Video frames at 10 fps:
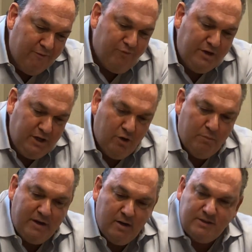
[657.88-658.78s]
every
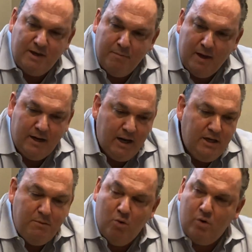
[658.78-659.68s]
year because I'm not
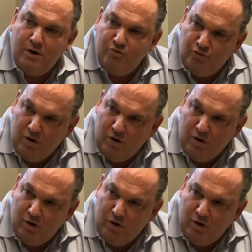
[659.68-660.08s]
anymore on